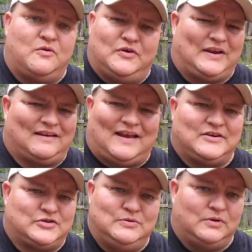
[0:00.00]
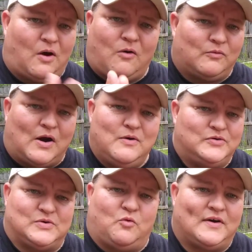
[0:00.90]
They'll get like 2 long
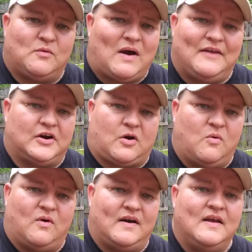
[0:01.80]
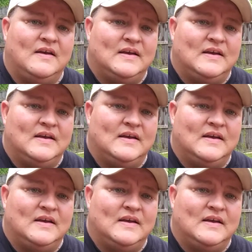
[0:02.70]
rows and wonder why their corn